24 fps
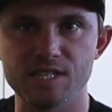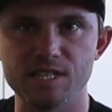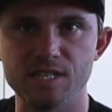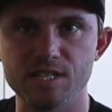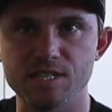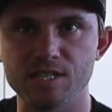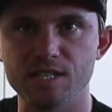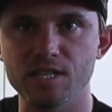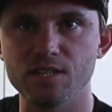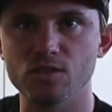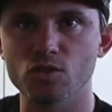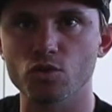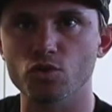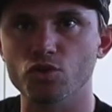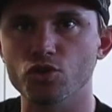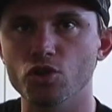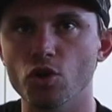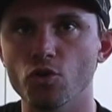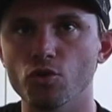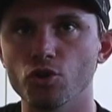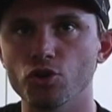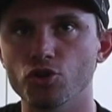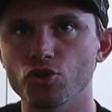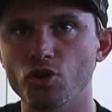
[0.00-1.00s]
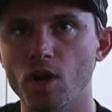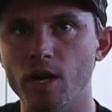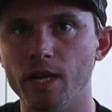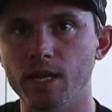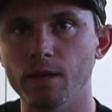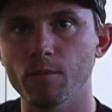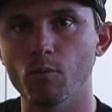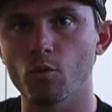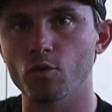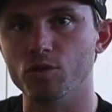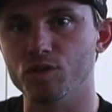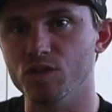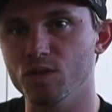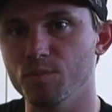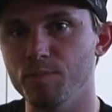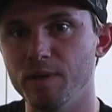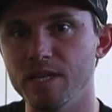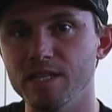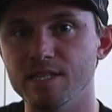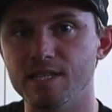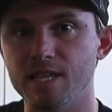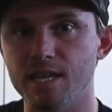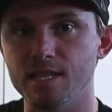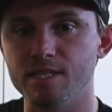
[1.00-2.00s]
cc's or so to try to get more
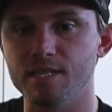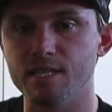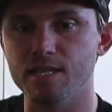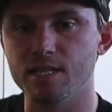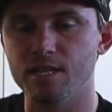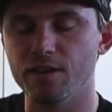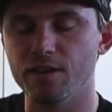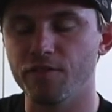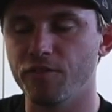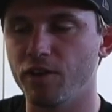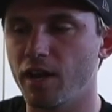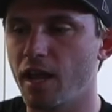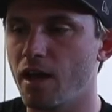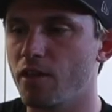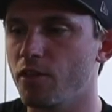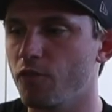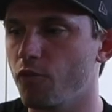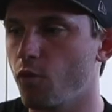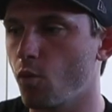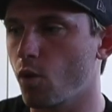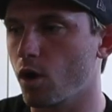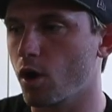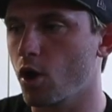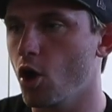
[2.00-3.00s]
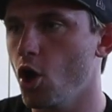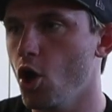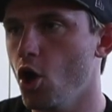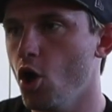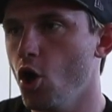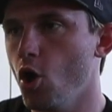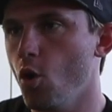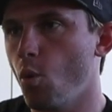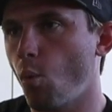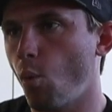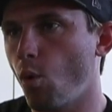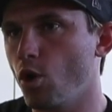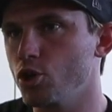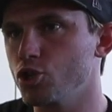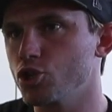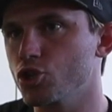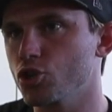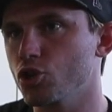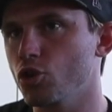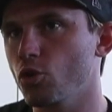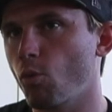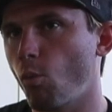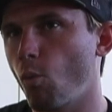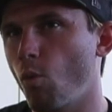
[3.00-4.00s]
speed sensitivity out of the fork. Once
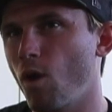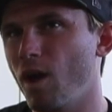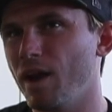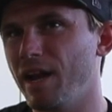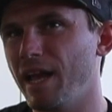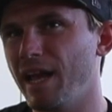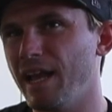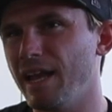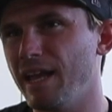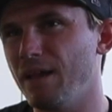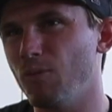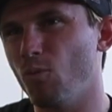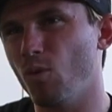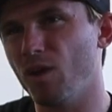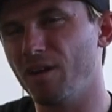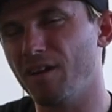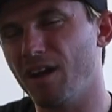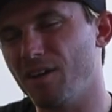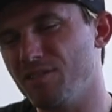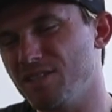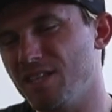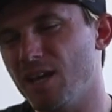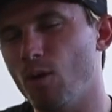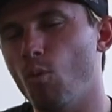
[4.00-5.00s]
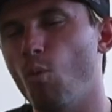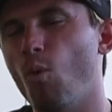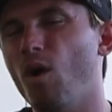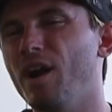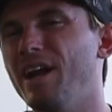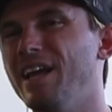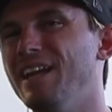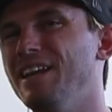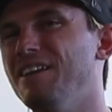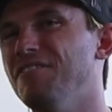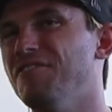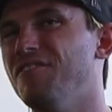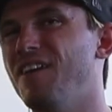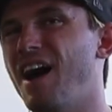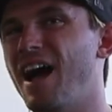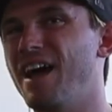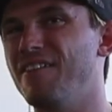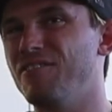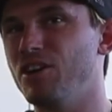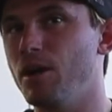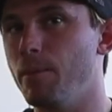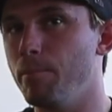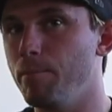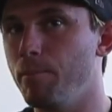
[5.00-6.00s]
you're 180, I would say
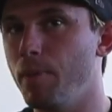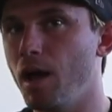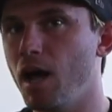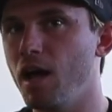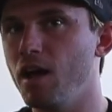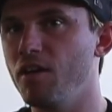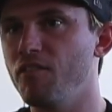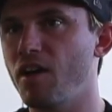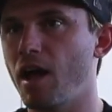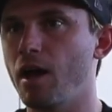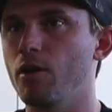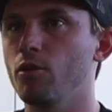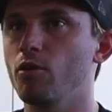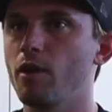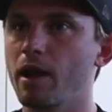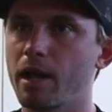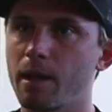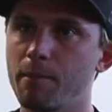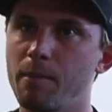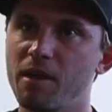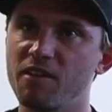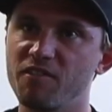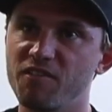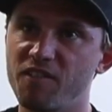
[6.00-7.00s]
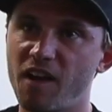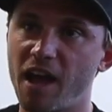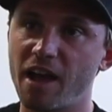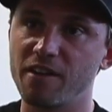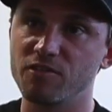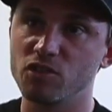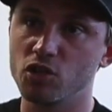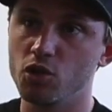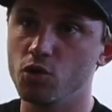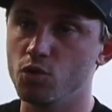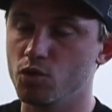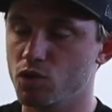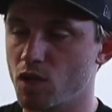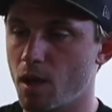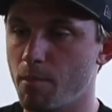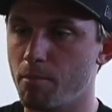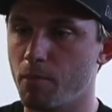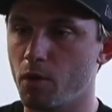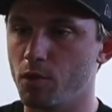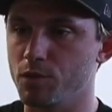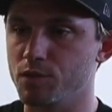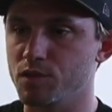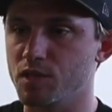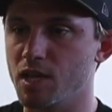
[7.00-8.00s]
185 and above, I would recommend 5.2s on
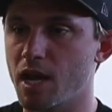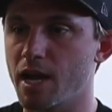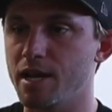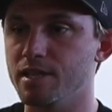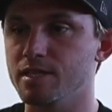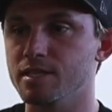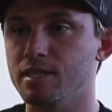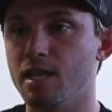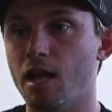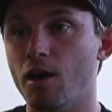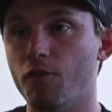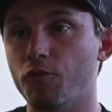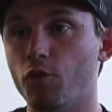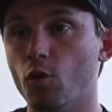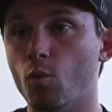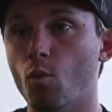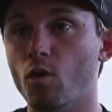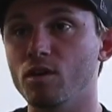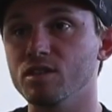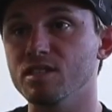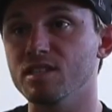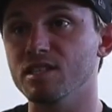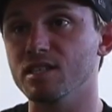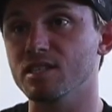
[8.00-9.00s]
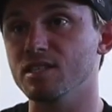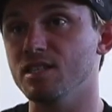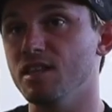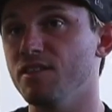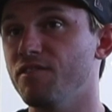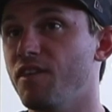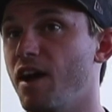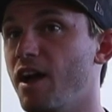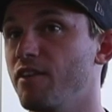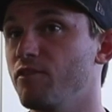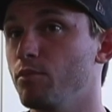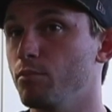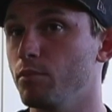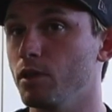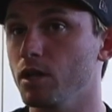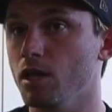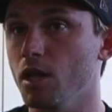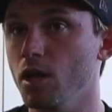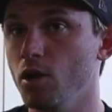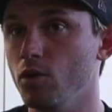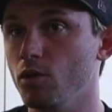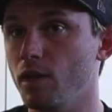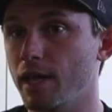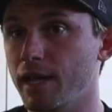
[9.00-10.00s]
both sides. Now, if you're 165 and
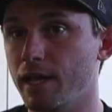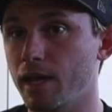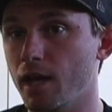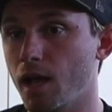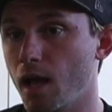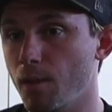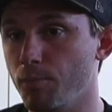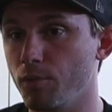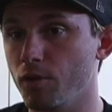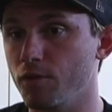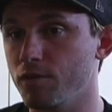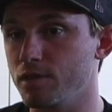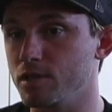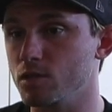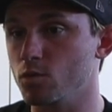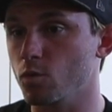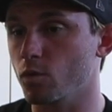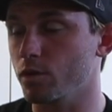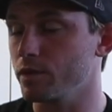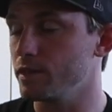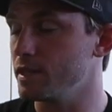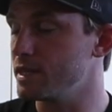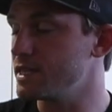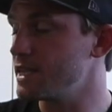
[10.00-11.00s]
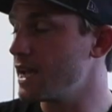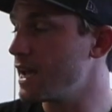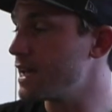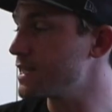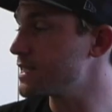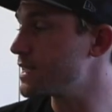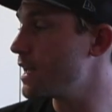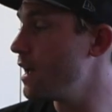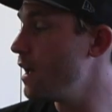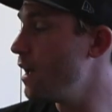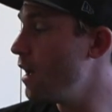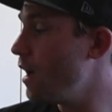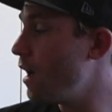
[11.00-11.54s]
below, like a couple of us were in the test,